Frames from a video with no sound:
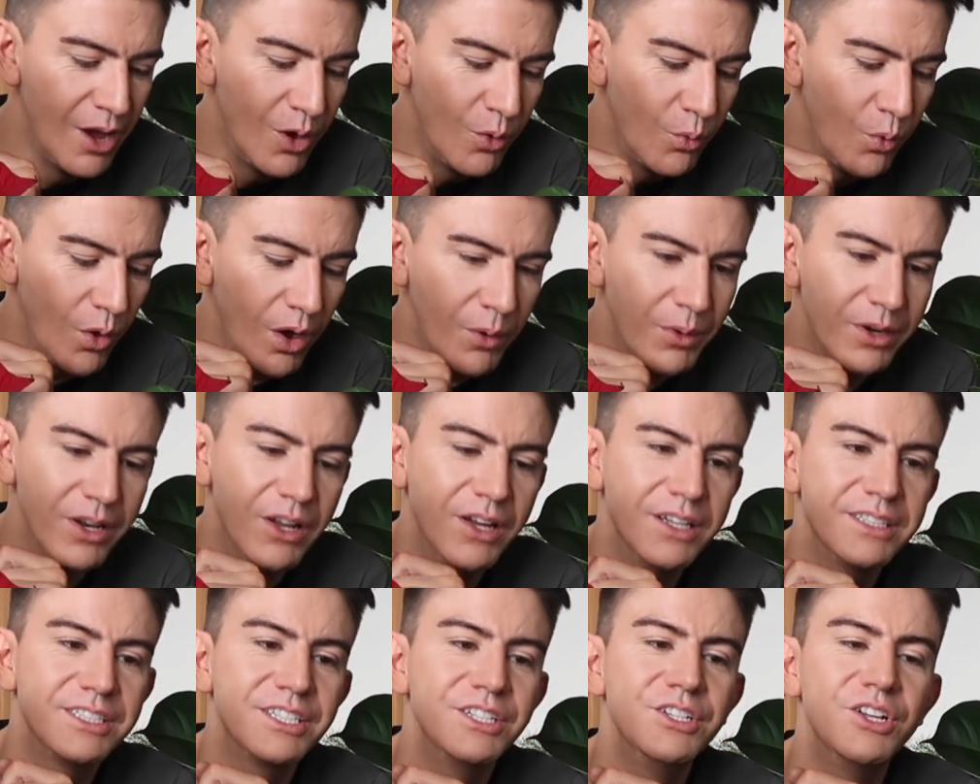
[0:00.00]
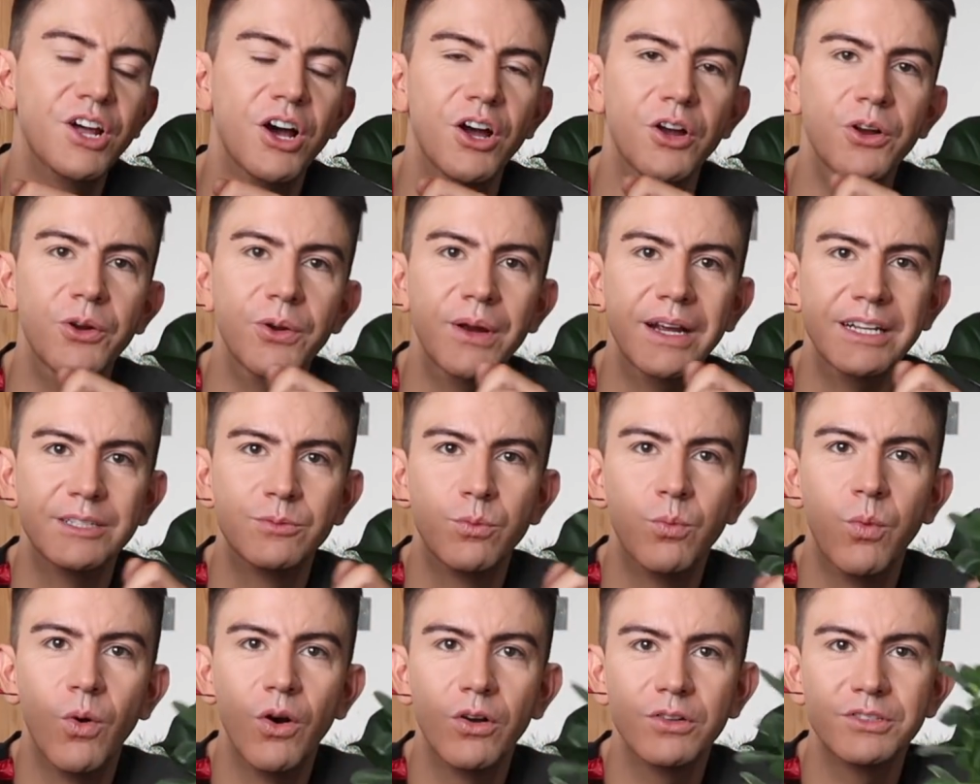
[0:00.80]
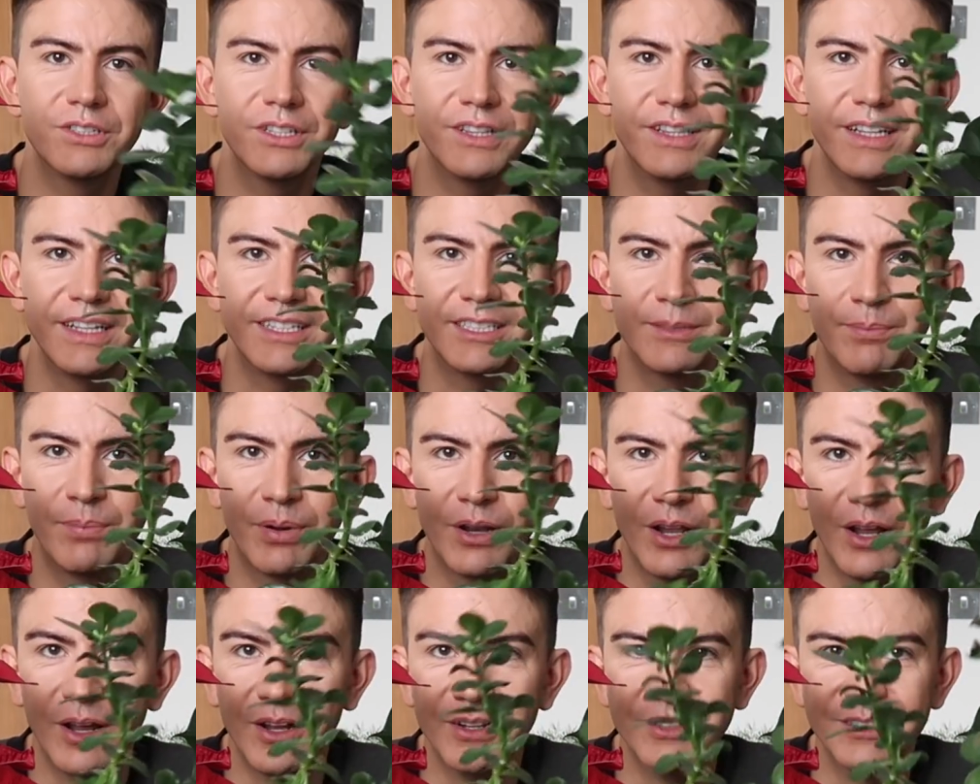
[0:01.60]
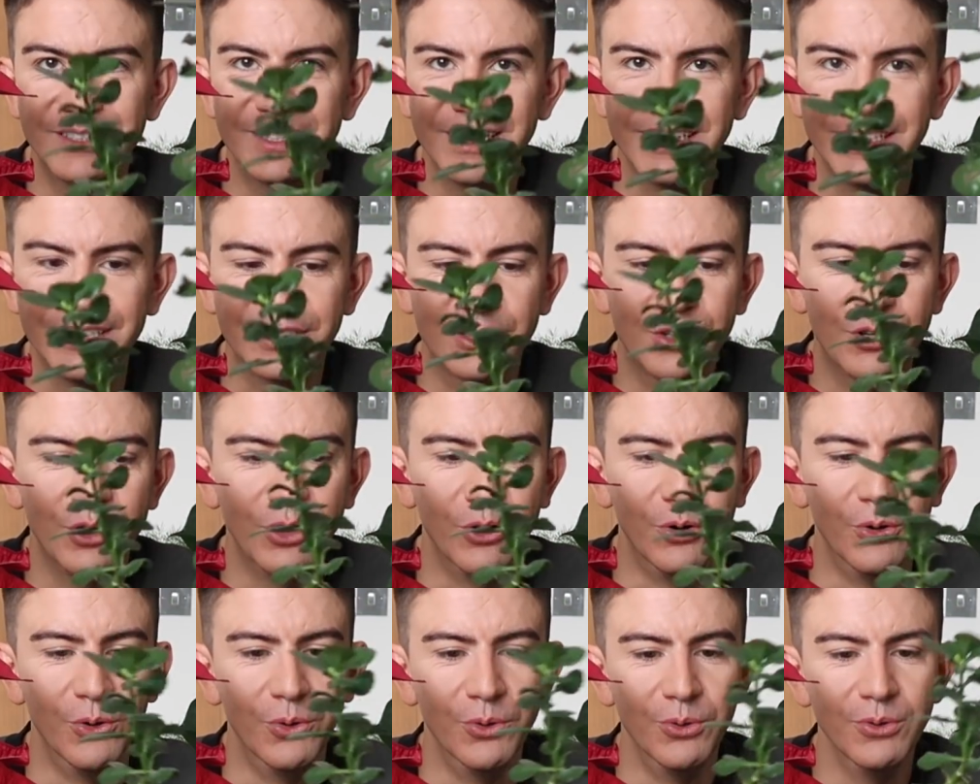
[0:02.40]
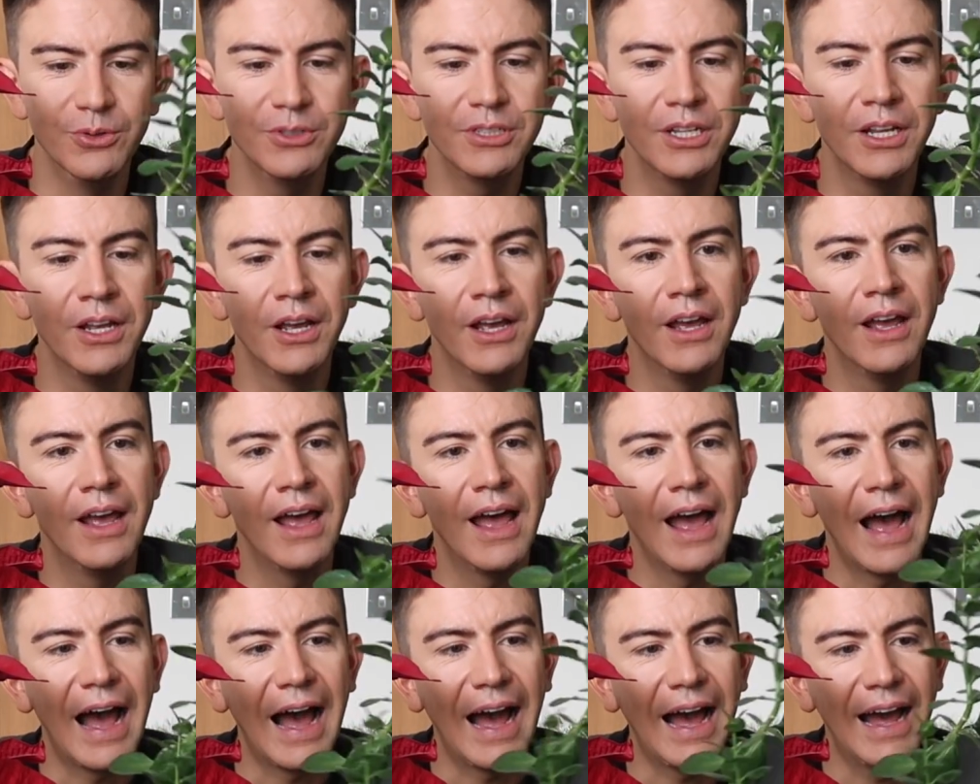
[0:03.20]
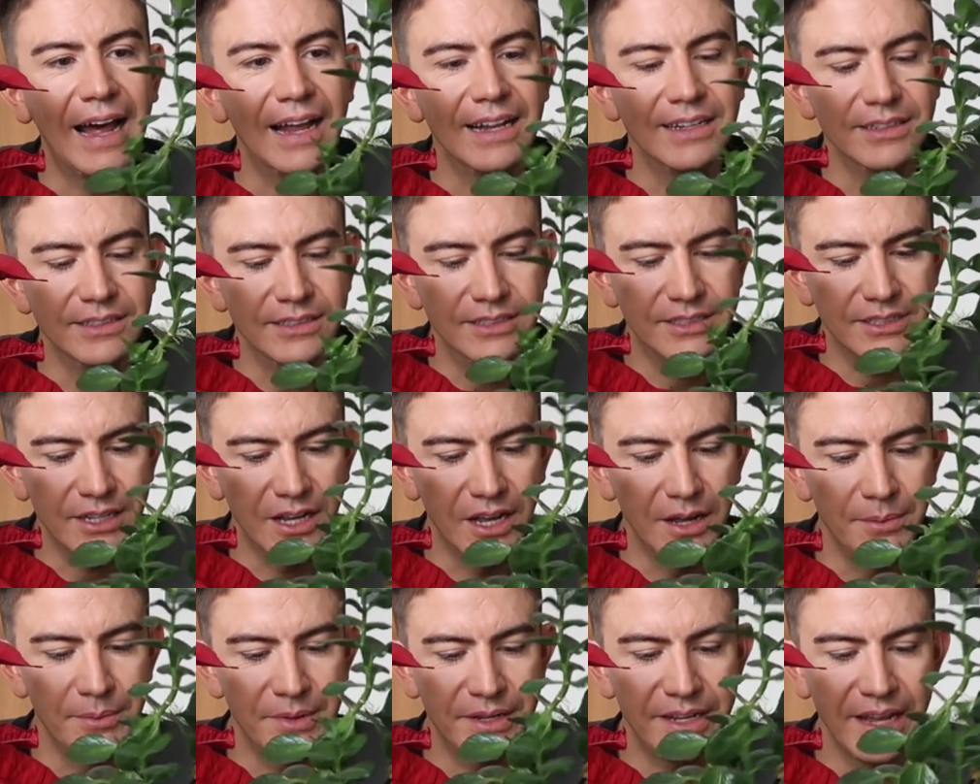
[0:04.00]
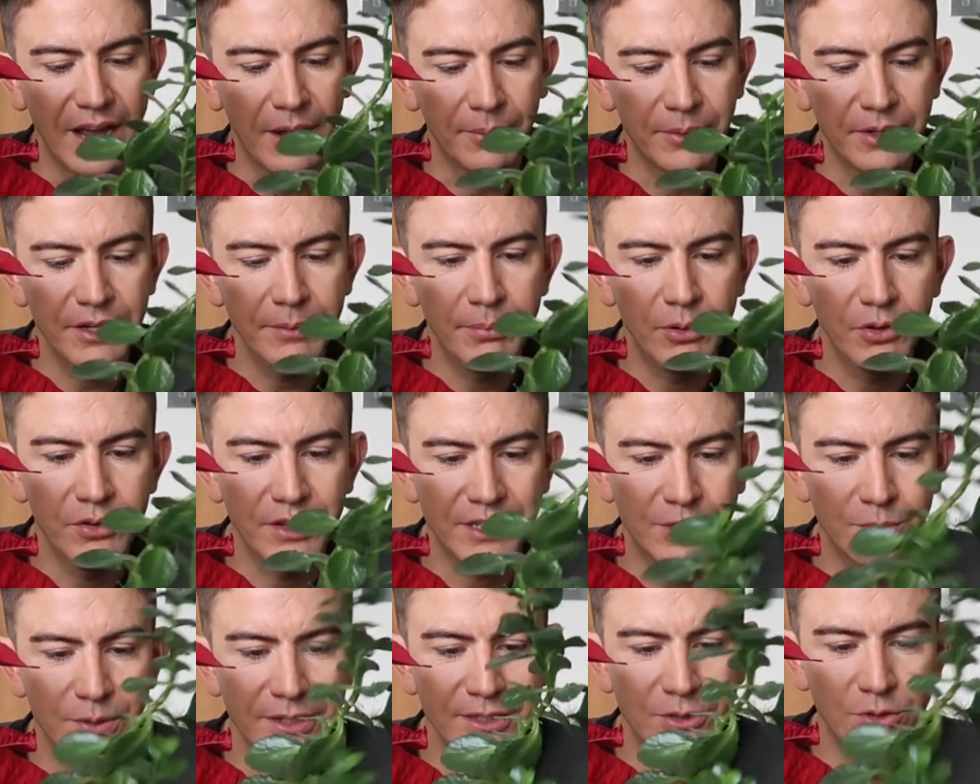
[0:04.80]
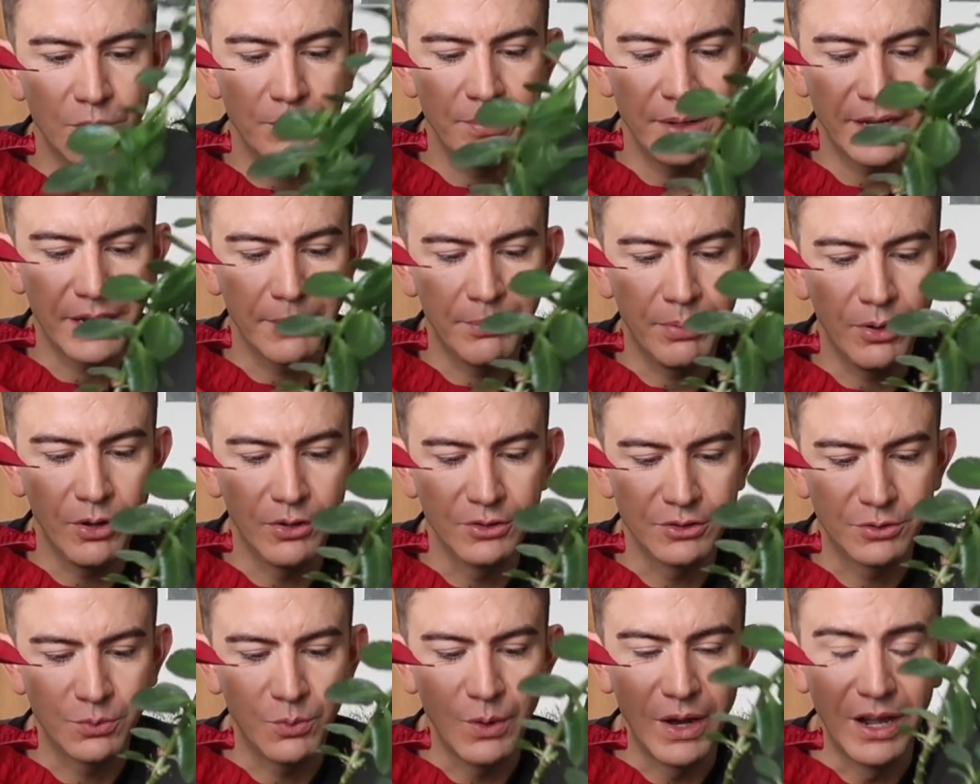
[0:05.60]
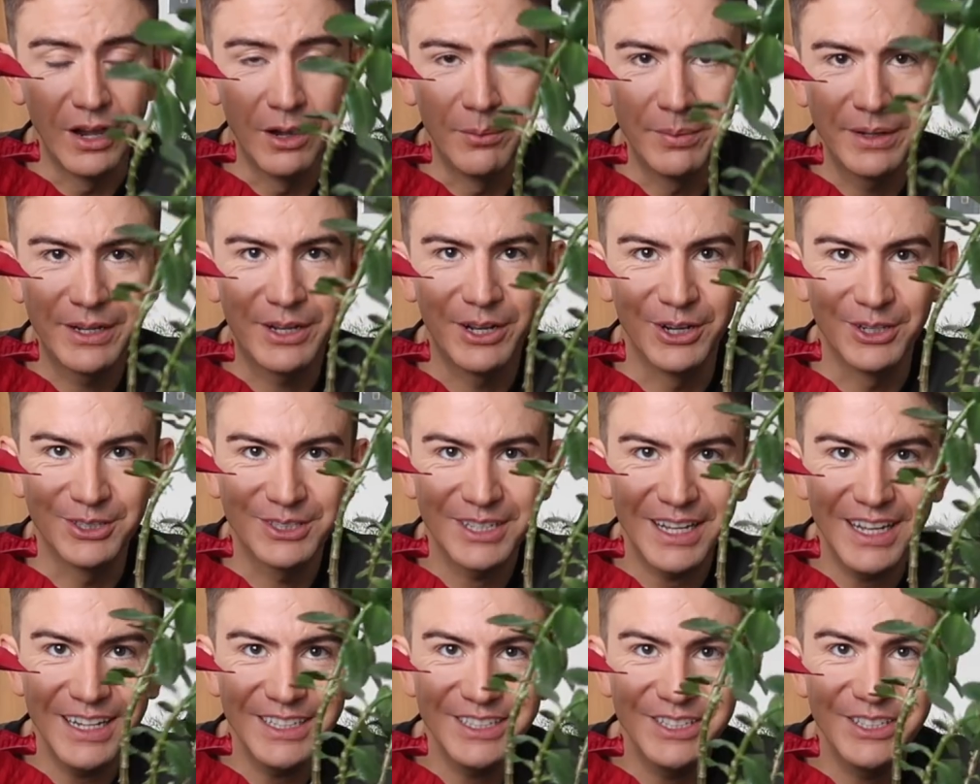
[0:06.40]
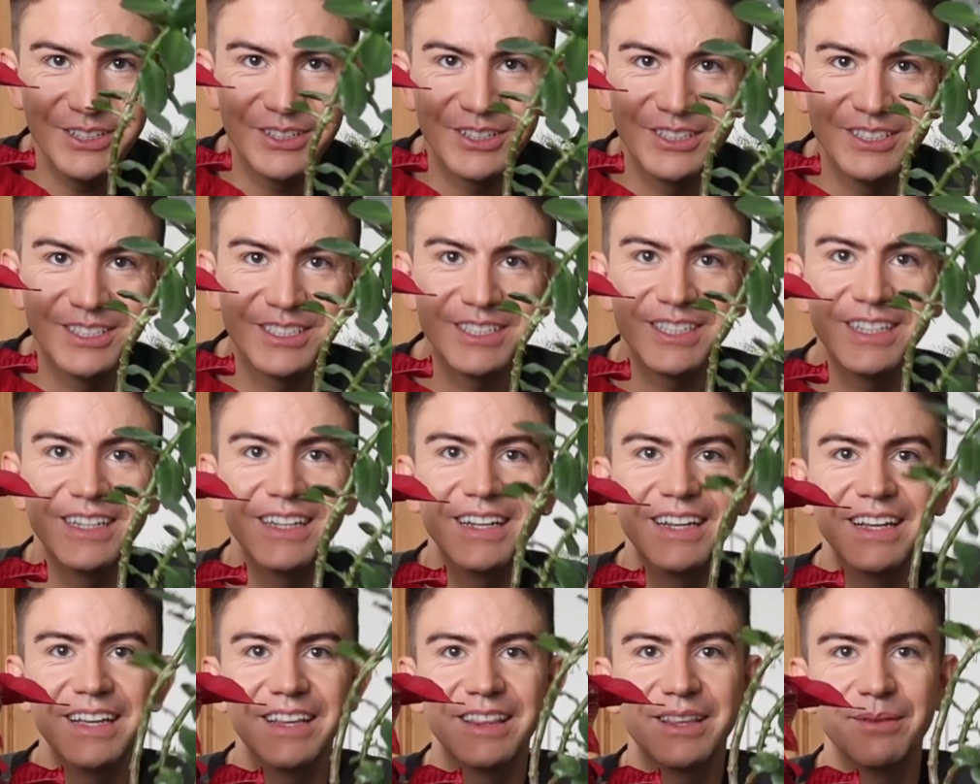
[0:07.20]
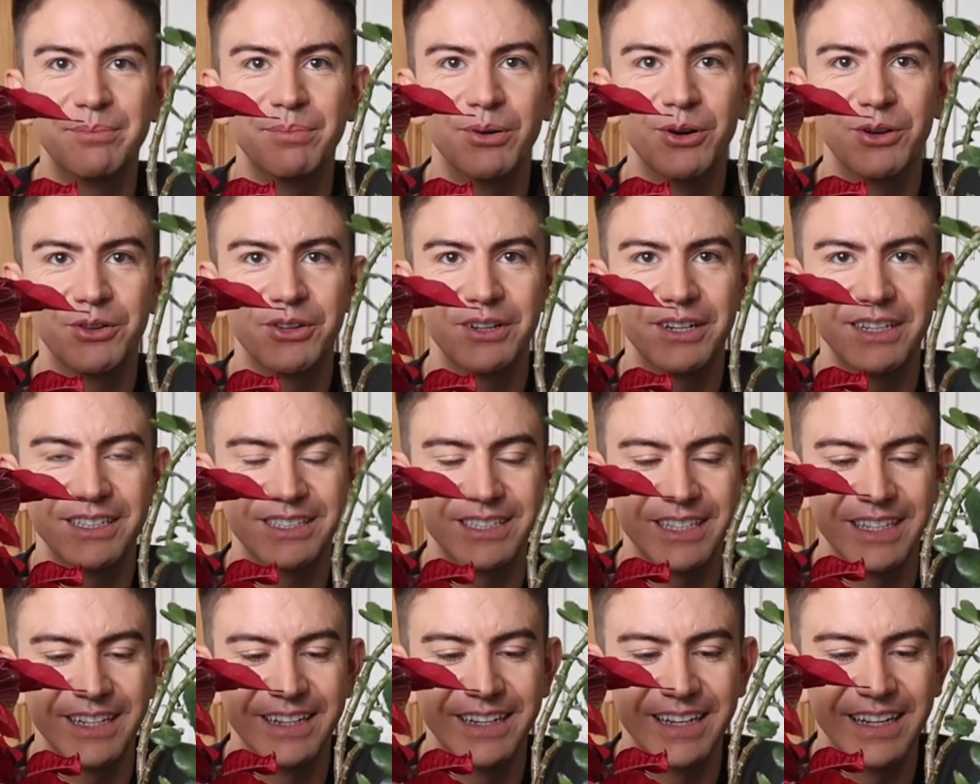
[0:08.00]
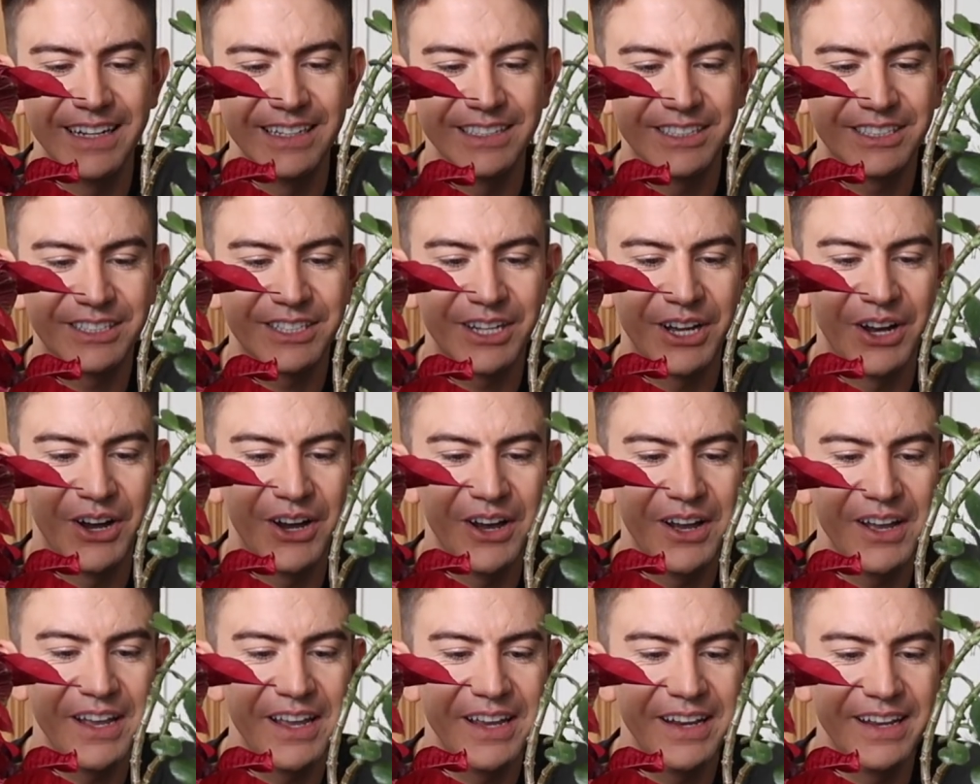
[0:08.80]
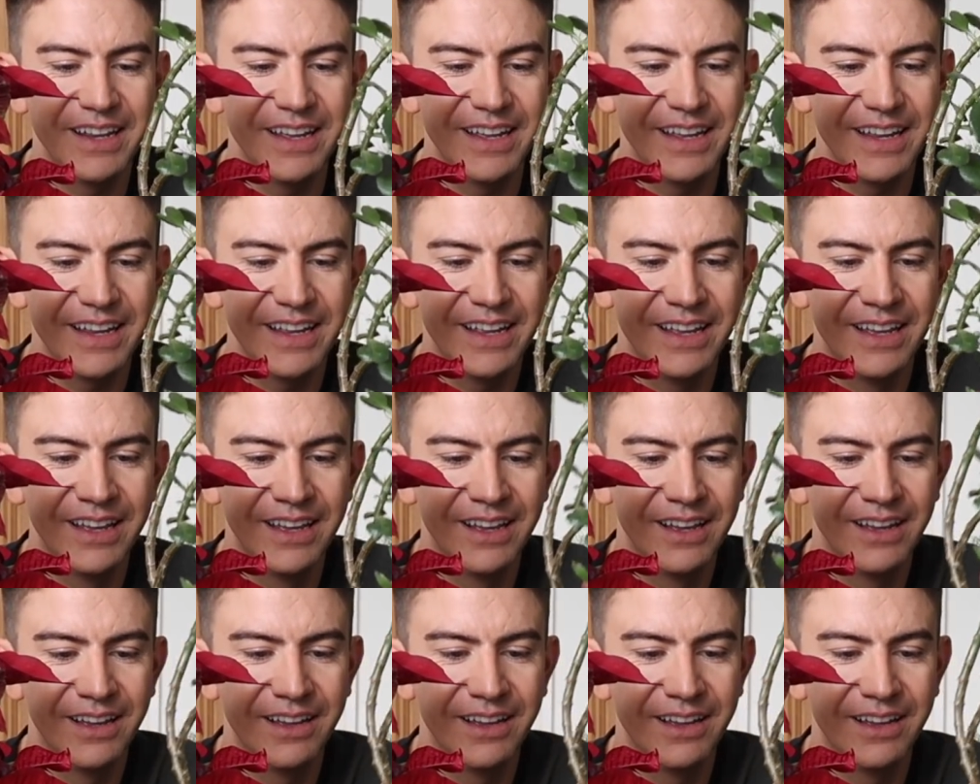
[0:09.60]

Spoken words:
What I would like to know is what this plant is called, and yeah, I'm going to put this one into a bigger pot as well because as you can see, the pot that it's in is tiny.